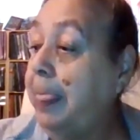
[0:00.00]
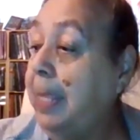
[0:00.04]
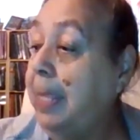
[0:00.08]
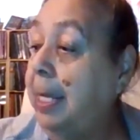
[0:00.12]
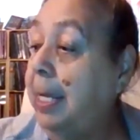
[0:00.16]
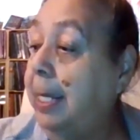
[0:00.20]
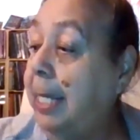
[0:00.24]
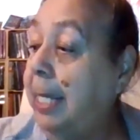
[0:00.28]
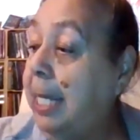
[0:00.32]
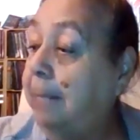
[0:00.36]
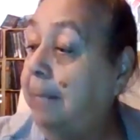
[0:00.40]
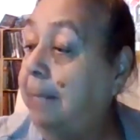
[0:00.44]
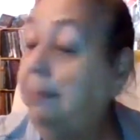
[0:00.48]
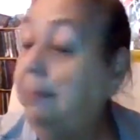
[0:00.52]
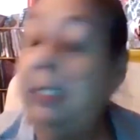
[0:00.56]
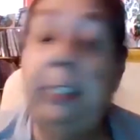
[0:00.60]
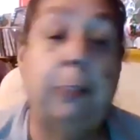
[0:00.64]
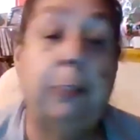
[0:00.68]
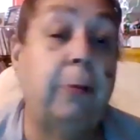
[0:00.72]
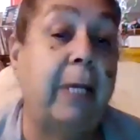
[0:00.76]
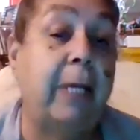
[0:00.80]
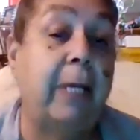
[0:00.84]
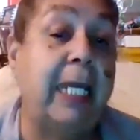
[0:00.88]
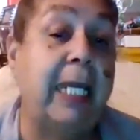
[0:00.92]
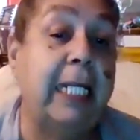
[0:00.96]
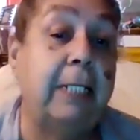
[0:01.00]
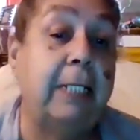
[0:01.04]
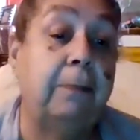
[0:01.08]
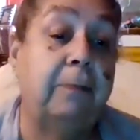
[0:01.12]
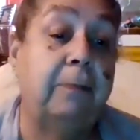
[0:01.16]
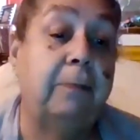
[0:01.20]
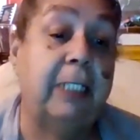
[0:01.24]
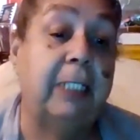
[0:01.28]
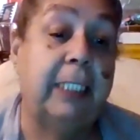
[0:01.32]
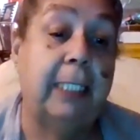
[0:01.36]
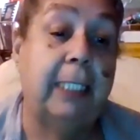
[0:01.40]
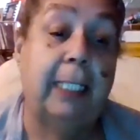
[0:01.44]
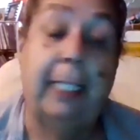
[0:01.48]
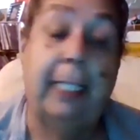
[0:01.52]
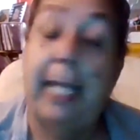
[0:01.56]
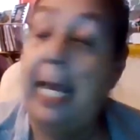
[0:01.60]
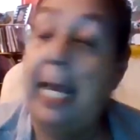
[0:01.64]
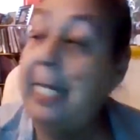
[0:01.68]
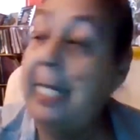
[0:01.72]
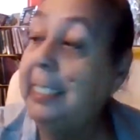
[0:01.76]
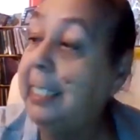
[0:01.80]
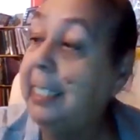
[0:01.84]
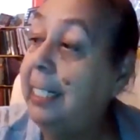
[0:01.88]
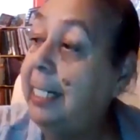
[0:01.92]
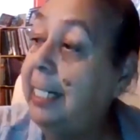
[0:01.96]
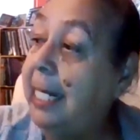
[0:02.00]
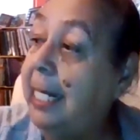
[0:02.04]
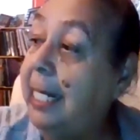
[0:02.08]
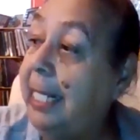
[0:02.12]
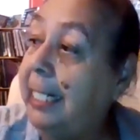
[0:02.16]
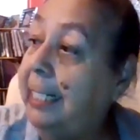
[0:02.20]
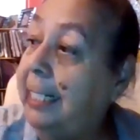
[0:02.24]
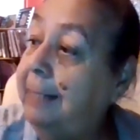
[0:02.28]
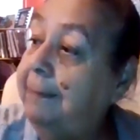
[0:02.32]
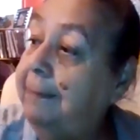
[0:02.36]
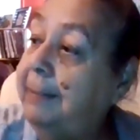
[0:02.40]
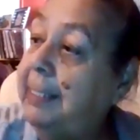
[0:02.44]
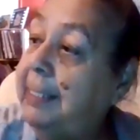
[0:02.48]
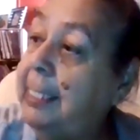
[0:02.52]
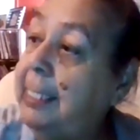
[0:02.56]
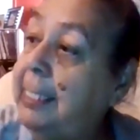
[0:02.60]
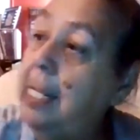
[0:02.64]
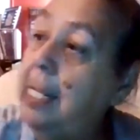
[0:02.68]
and we traded with the Alaska natives